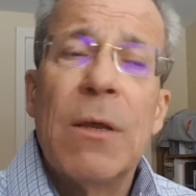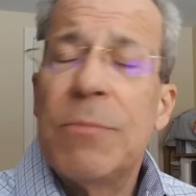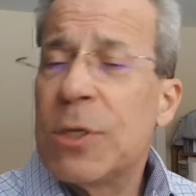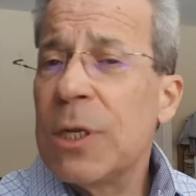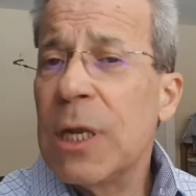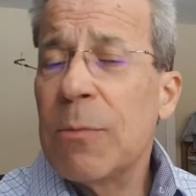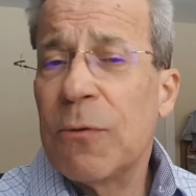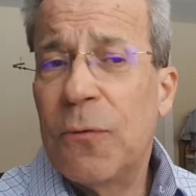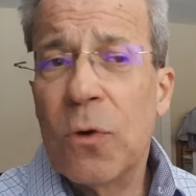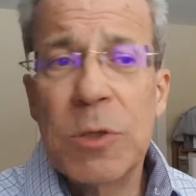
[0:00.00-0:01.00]
Sin number
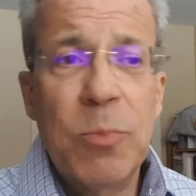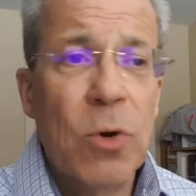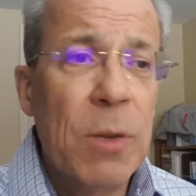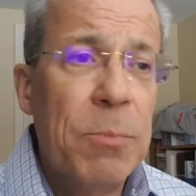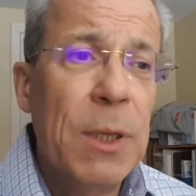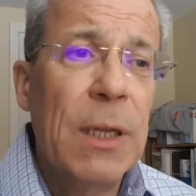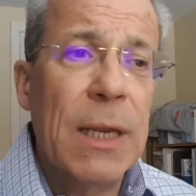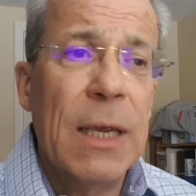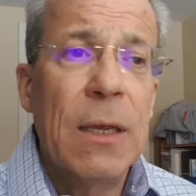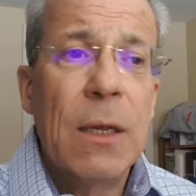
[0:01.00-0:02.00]
4 is
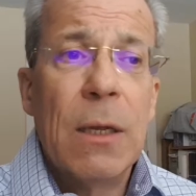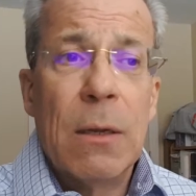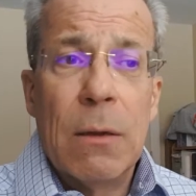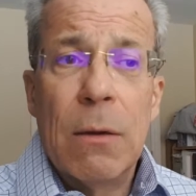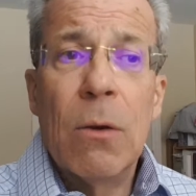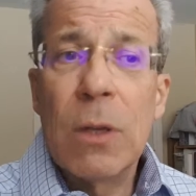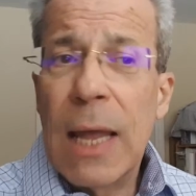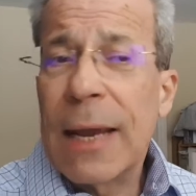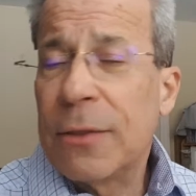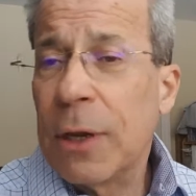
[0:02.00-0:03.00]
portability, or
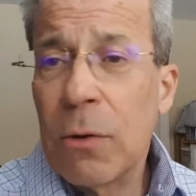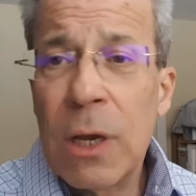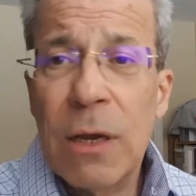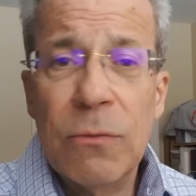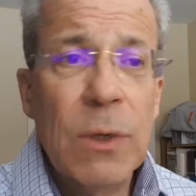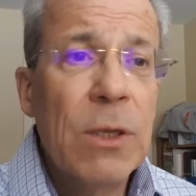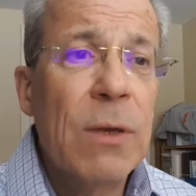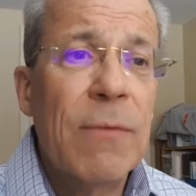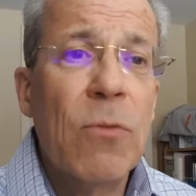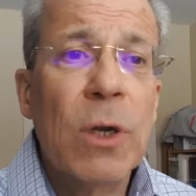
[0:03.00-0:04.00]
lack thereof. When
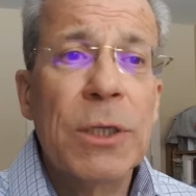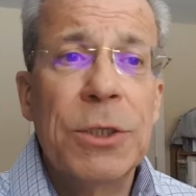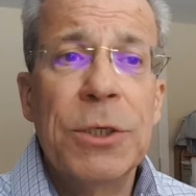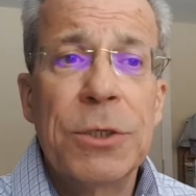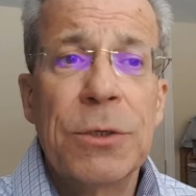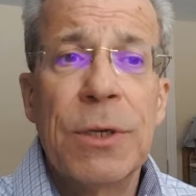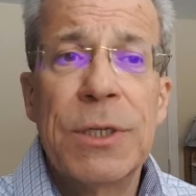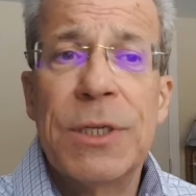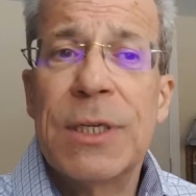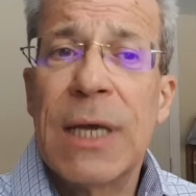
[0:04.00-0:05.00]
you have mortgage
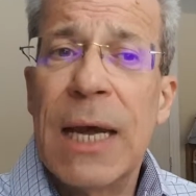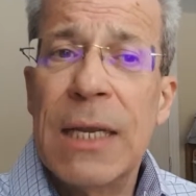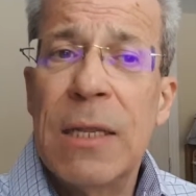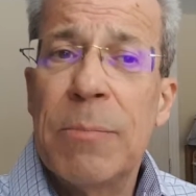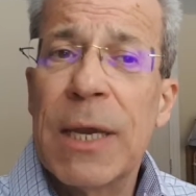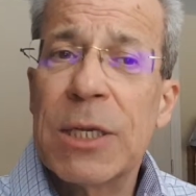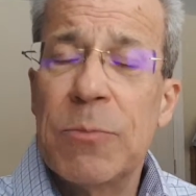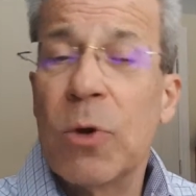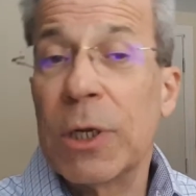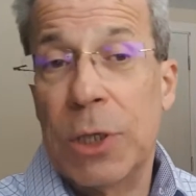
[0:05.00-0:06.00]
insurance, it's tied to the
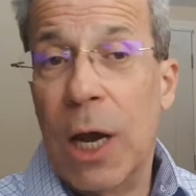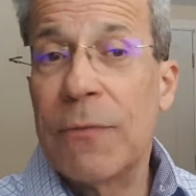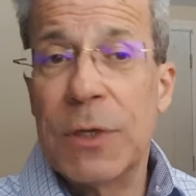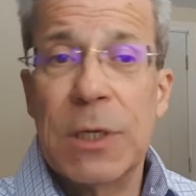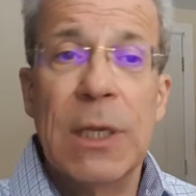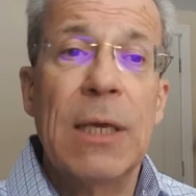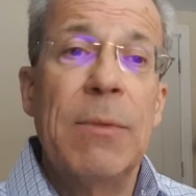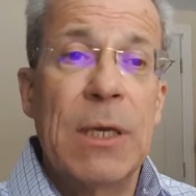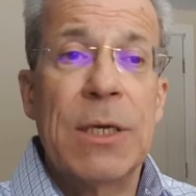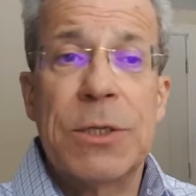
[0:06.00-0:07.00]
bank's mortgage, obviously,
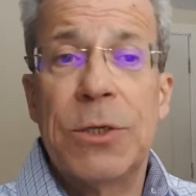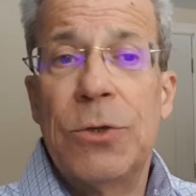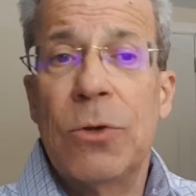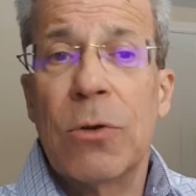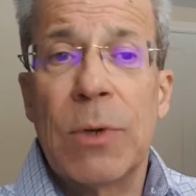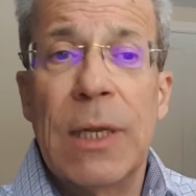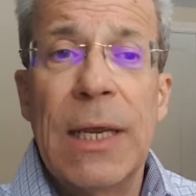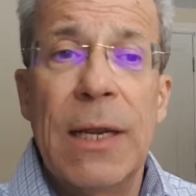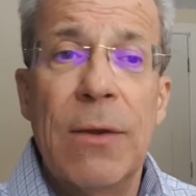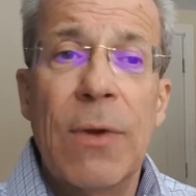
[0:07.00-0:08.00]
because the two are
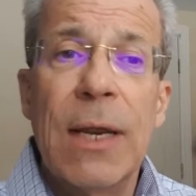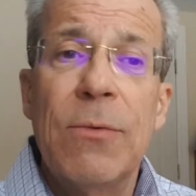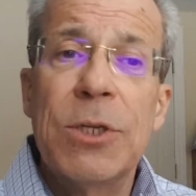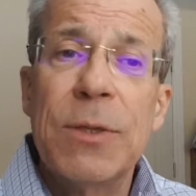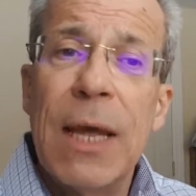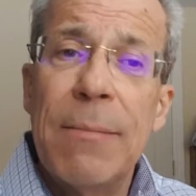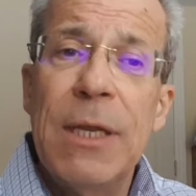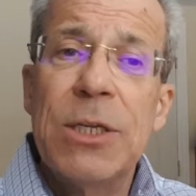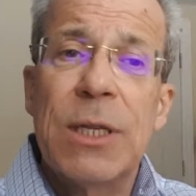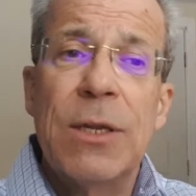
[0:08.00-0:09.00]
related, right? Which that
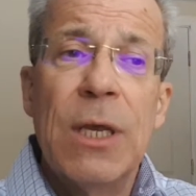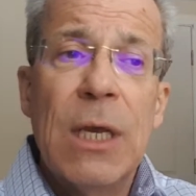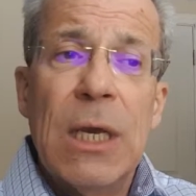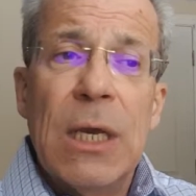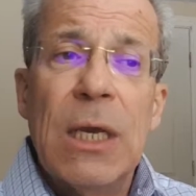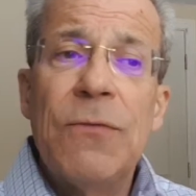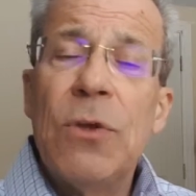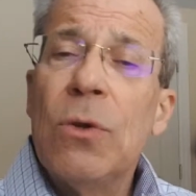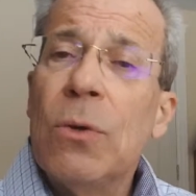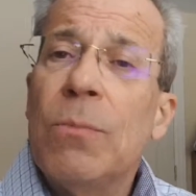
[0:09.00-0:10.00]
means that if
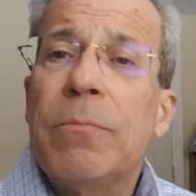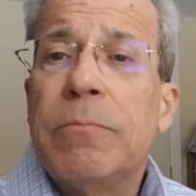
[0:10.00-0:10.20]
you